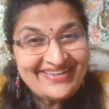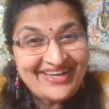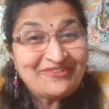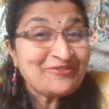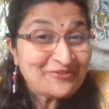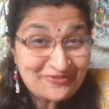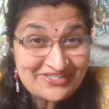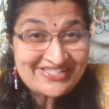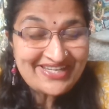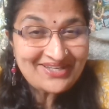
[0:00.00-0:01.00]
And for the
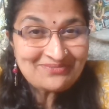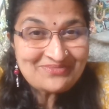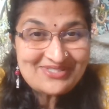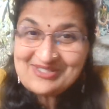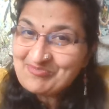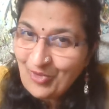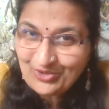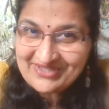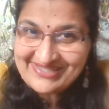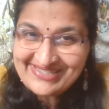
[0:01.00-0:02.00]
first time,
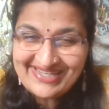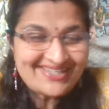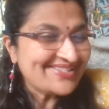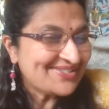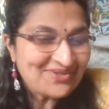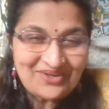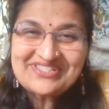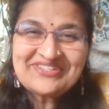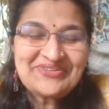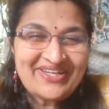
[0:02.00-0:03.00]
sports is
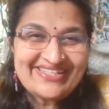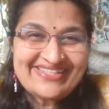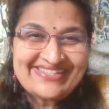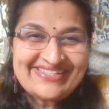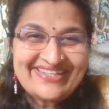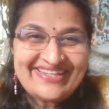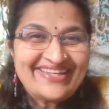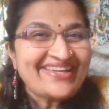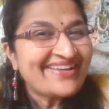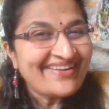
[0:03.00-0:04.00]
not cricket
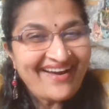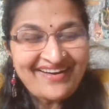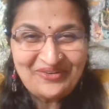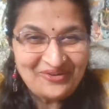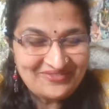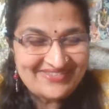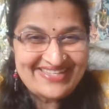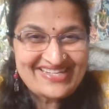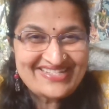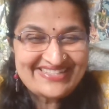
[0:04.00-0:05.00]
in our
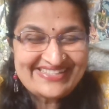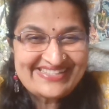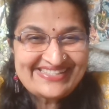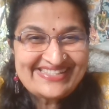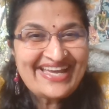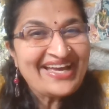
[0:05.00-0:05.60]
conversations.